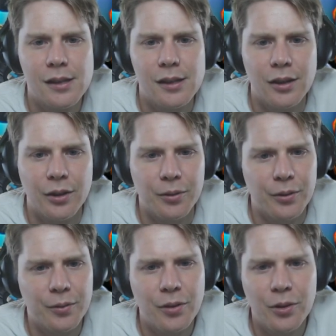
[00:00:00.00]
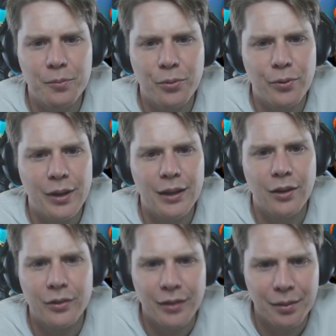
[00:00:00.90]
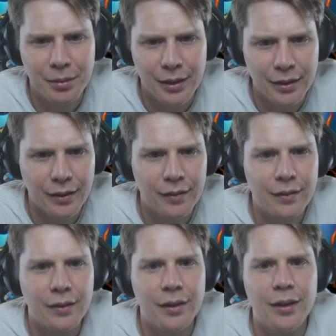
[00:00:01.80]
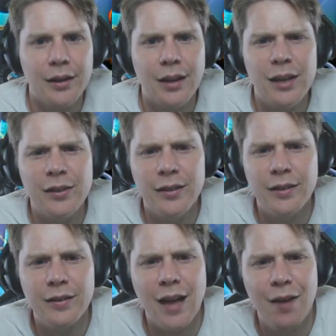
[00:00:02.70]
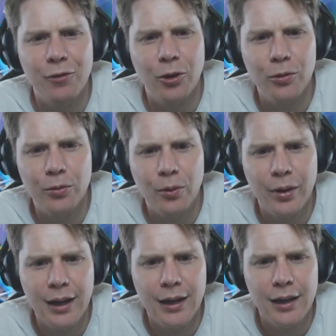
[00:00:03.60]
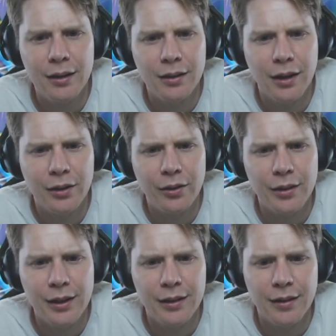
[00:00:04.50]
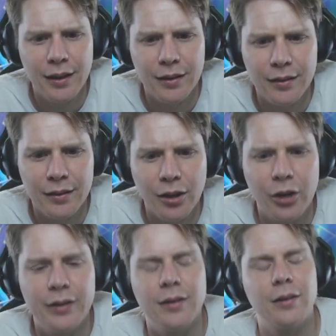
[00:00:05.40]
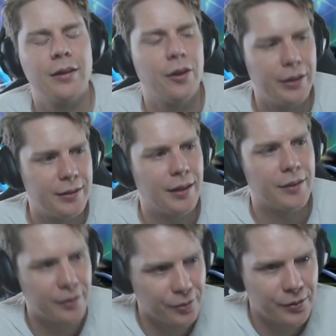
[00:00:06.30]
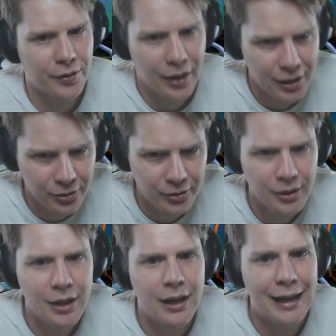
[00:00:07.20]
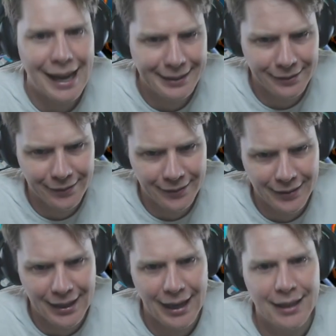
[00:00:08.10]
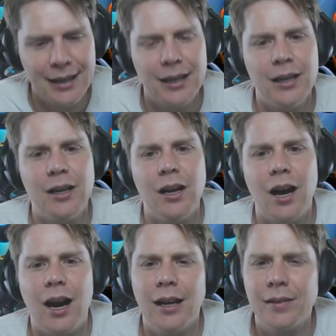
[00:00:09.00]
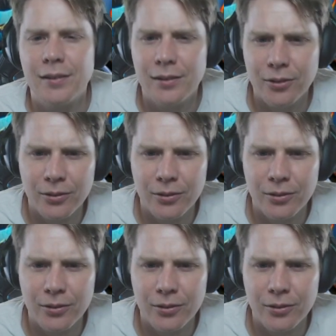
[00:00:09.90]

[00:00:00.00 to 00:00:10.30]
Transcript: Oh, he's got him pretty locked up here. Does Lation have a long throw again now? I don't think he does. Oh, he does. No, he does. The Recycle, he hadn't used it yet. I still...